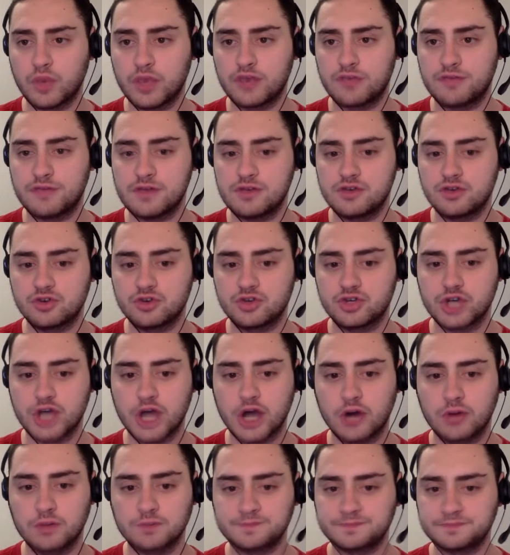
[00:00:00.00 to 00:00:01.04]
week's featured
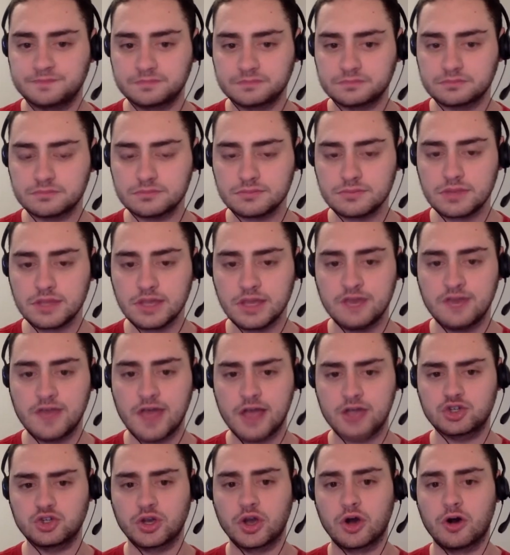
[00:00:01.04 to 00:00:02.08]
show is
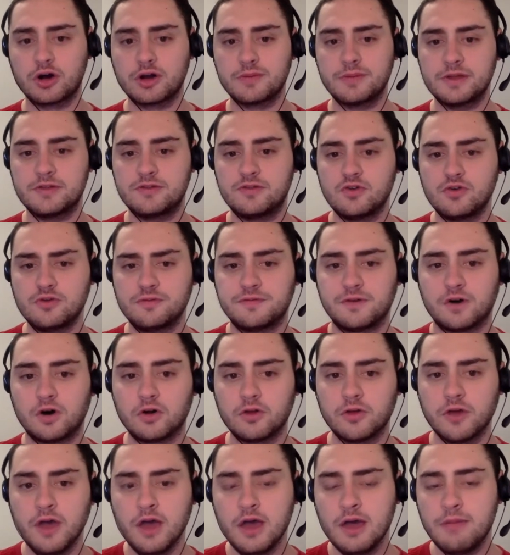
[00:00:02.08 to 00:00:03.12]
actually going to be
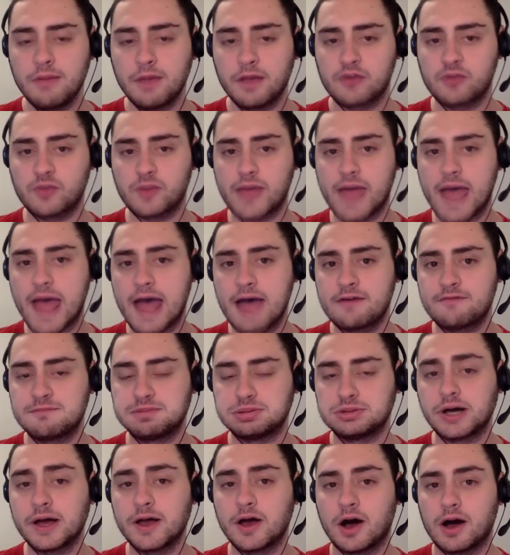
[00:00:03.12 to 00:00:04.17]
twofold because we
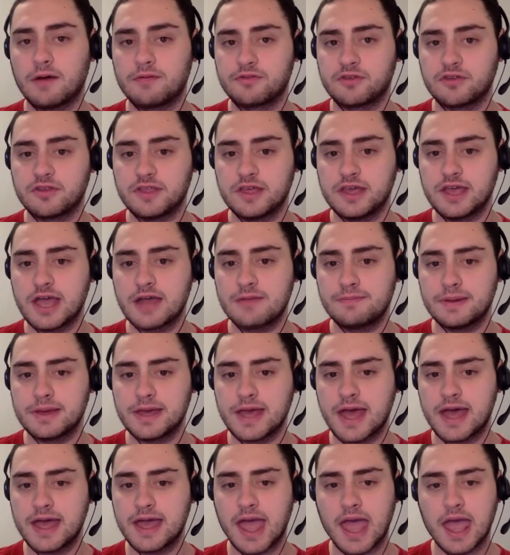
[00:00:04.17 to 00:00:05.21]
have playoffs, the
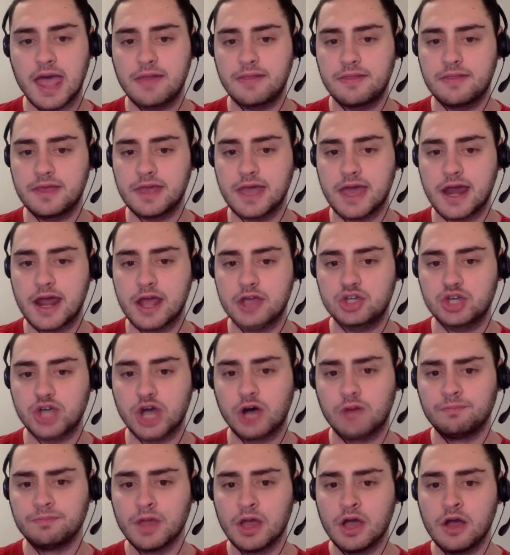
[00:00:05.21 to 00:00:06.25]
NBA and the
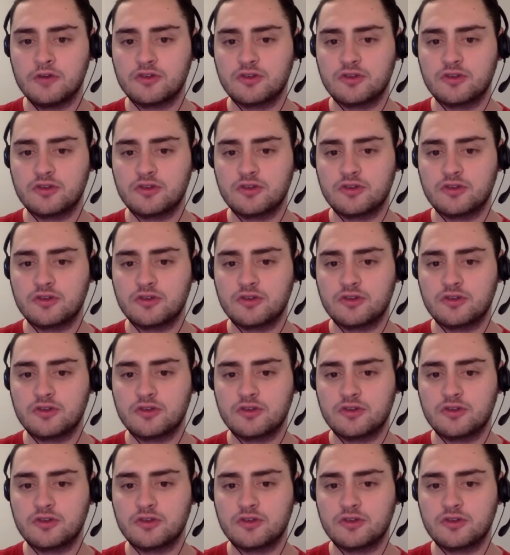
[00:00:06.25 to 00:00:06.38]
NHL.